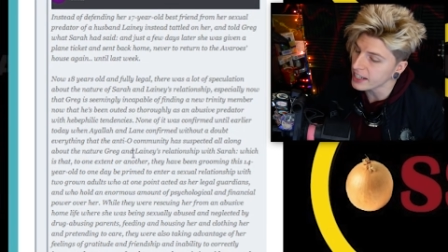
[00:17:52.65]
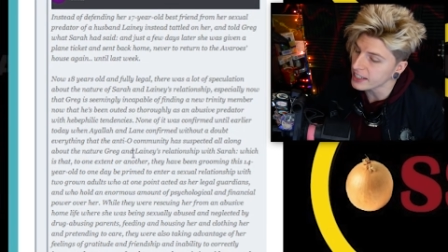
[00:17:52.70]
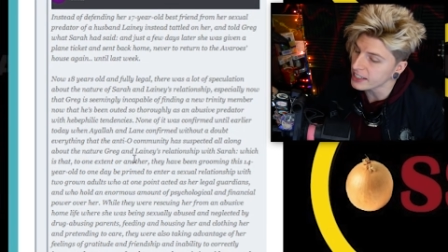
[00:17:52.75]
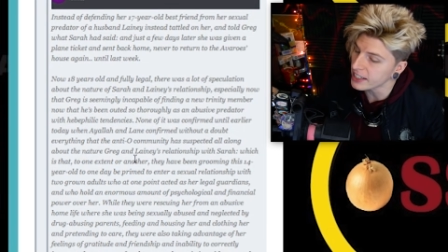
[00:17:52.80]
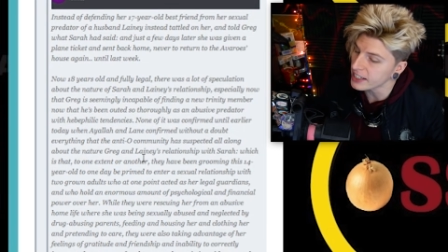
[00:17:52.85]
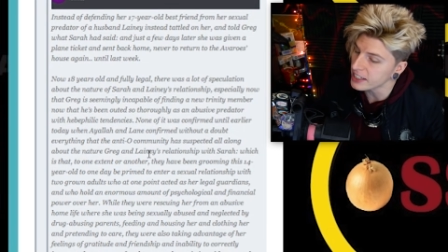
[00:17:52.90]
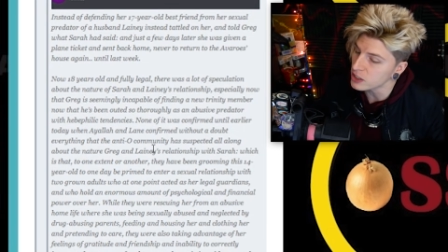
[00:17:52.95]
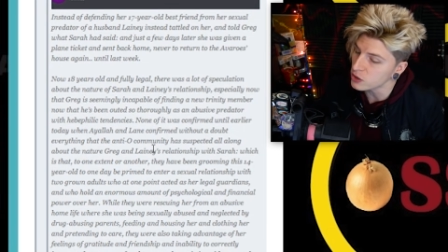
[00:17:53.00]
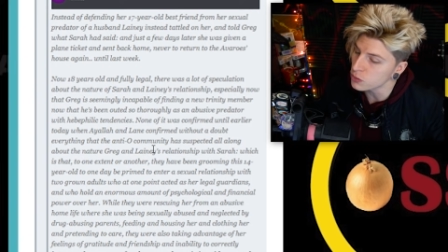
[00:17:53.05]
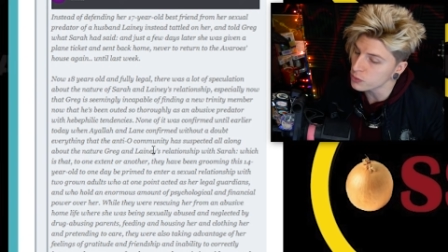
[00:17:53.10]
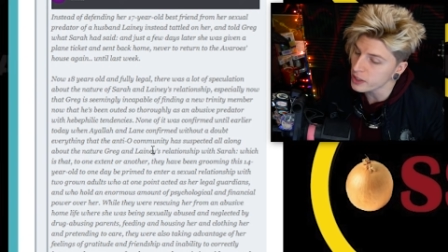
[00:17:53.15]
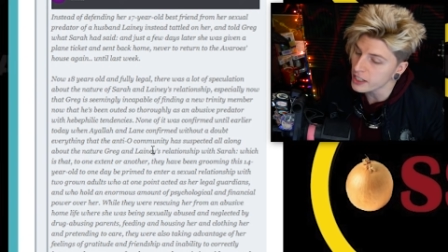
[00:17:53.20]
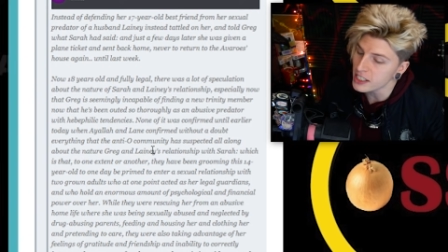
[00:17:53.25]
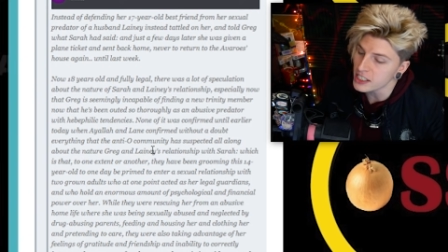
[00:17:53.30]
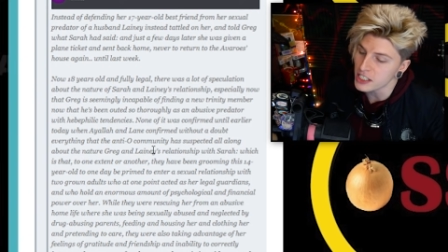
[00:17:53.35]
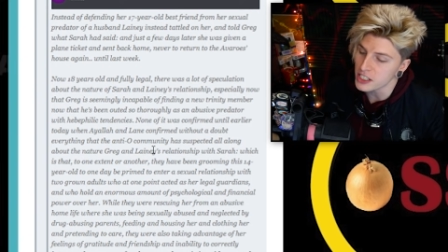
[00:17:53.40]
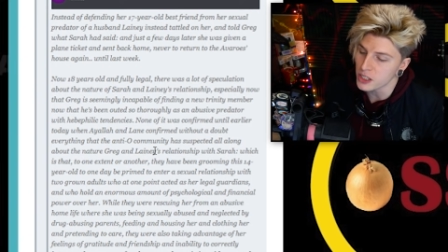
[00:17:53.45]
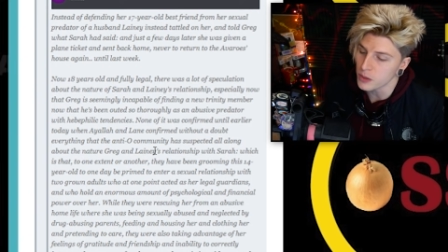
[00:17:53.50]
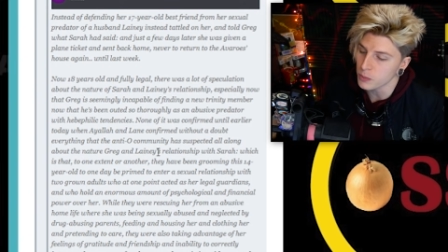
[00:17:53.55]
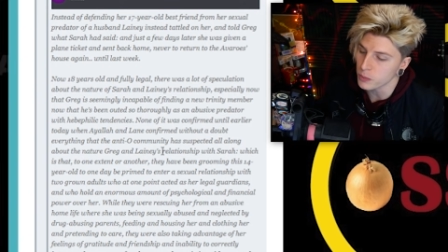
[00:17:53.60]
and Lainey's
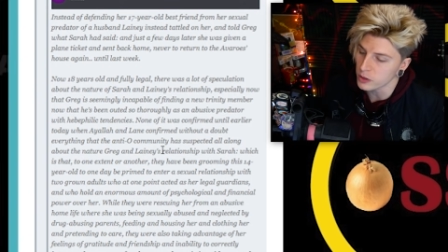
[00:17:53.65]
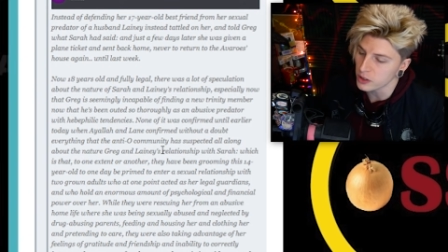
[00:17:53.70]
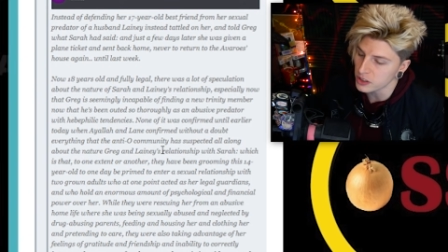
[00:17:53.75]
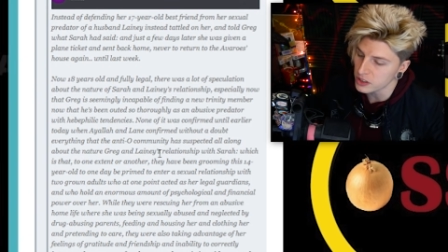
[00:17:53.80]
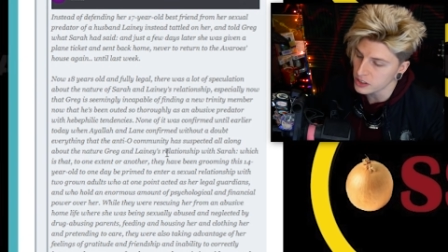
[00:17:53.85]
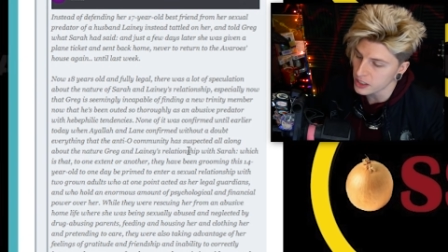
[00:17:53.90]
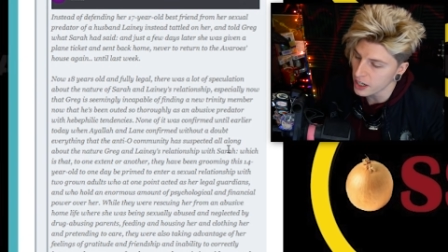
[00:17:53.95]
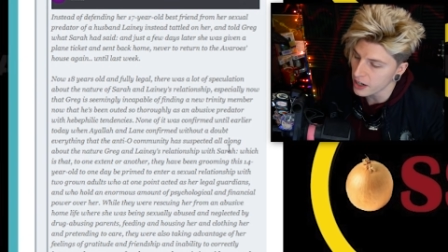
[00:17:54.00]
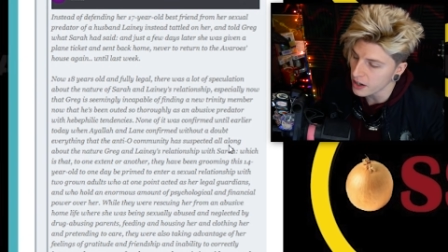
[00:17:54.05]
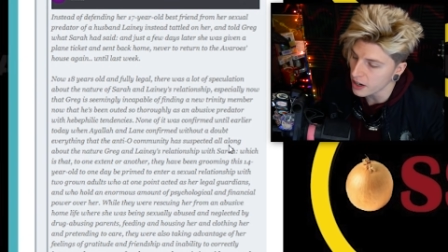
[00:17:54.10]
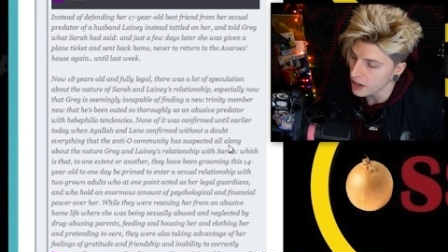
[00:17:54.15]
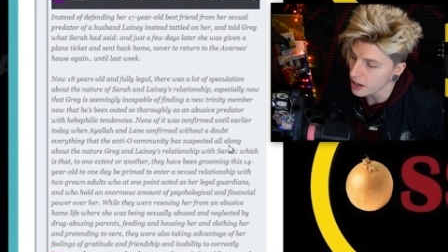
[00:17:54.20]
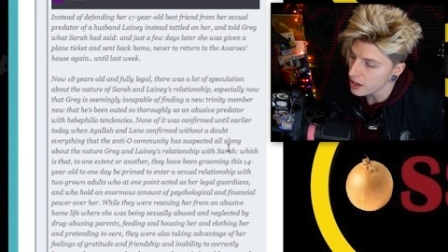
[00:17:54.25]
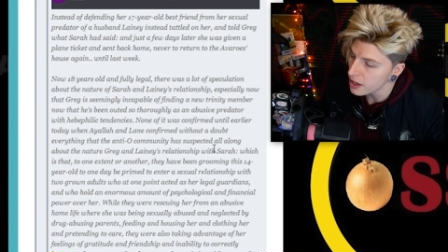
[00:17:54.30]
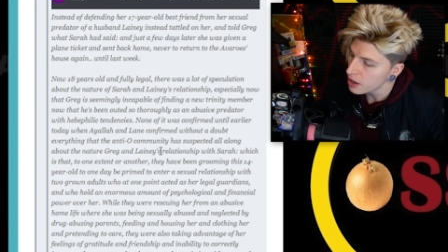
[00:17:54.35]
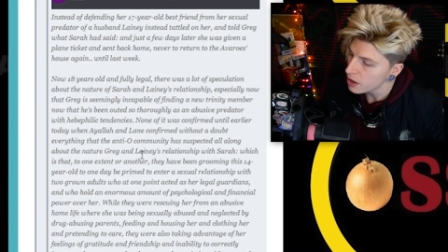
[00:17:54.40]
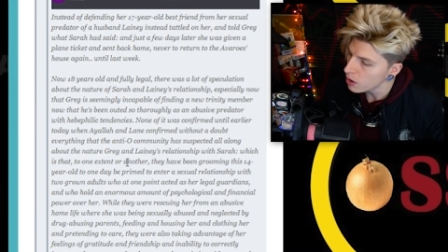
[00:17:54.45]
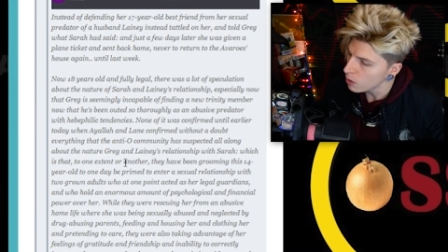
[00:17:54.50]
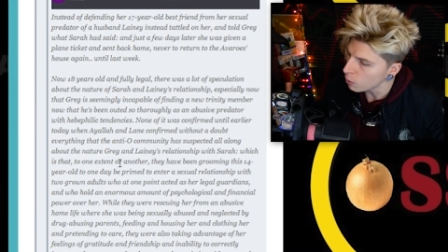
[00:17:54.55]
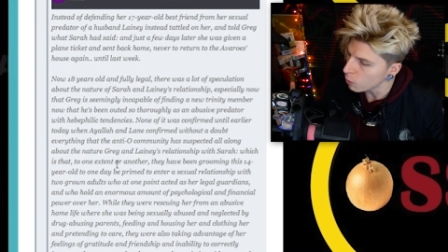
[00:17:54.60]
relationship with Sarah,
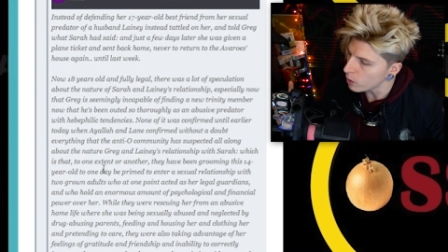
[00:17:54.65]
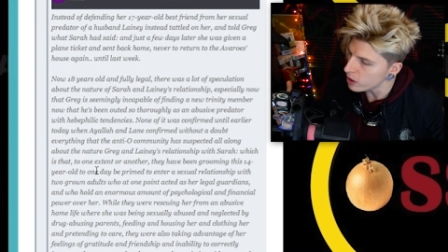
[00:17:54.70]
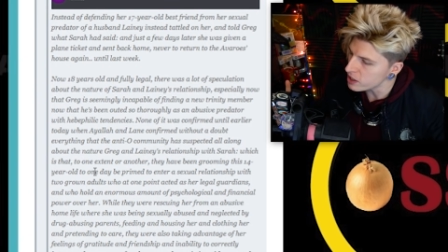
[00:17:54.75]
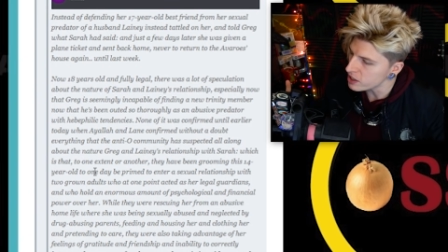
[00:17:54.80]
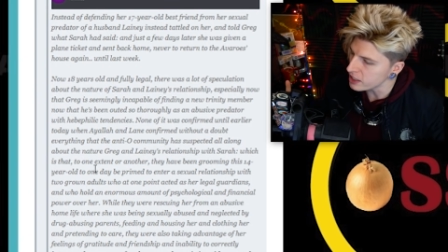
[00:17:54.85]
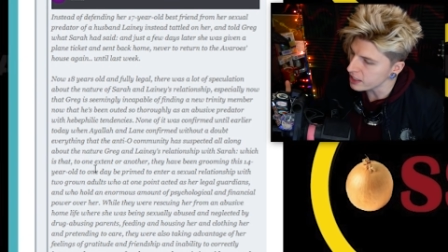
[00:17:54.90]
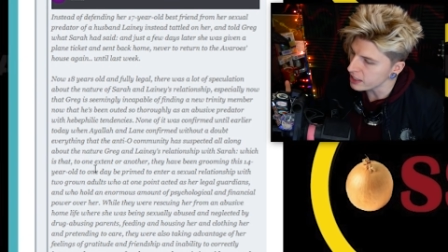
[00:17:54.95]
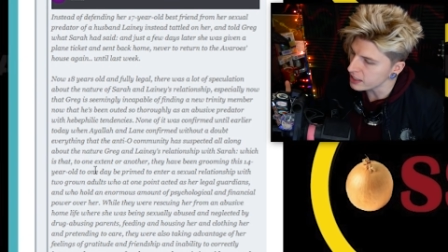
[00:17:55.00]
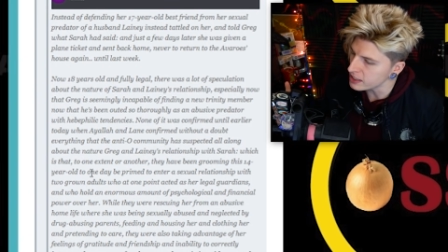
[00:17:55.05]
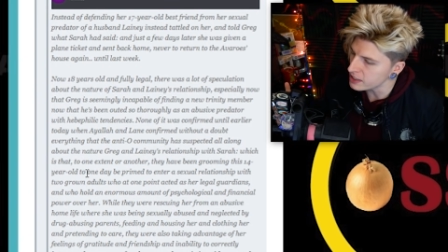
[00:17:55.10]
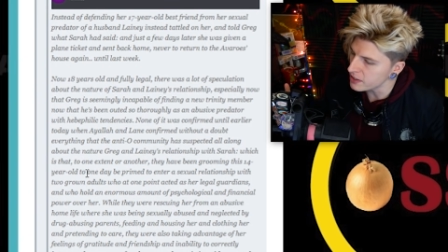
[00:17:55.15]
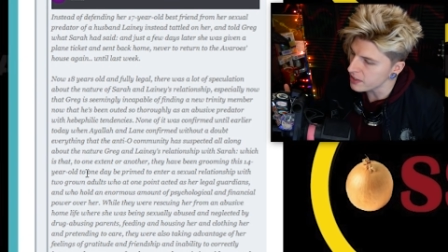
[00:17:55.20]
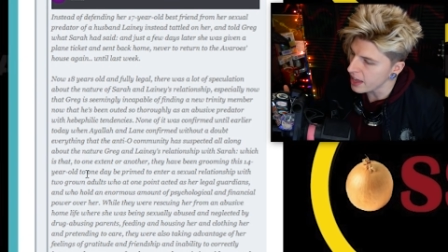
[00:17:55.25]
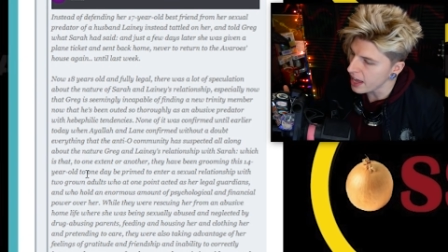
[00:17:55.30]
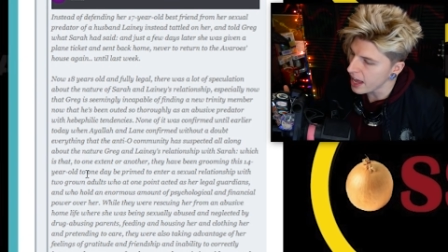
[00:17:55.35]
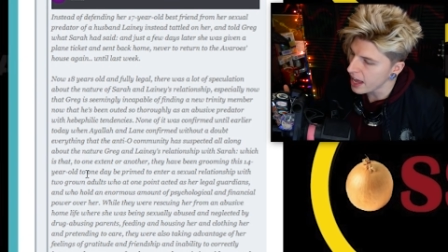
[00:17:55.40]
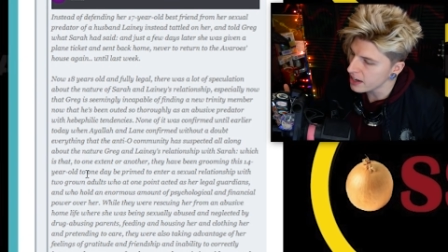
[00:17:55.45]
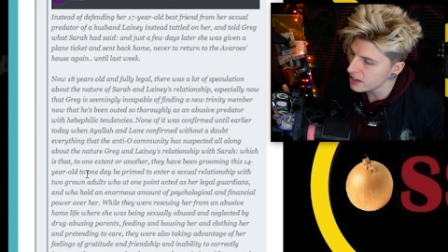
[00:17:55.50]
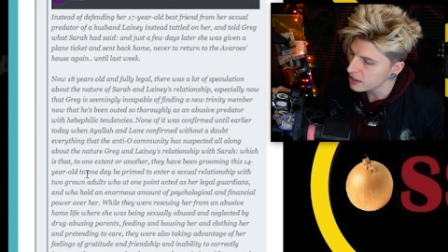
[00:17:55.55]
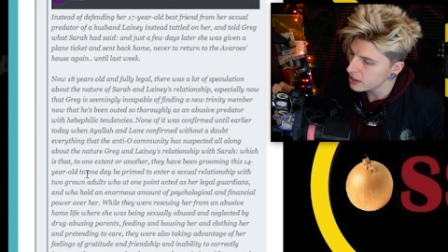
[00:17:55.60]
which is
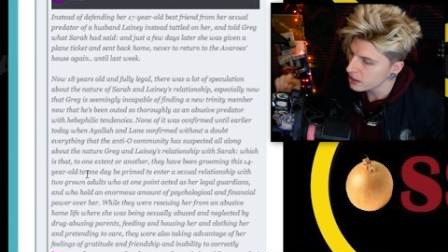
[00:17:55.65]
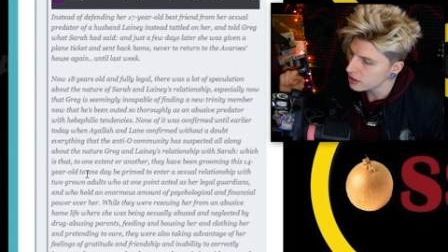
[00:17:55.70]
that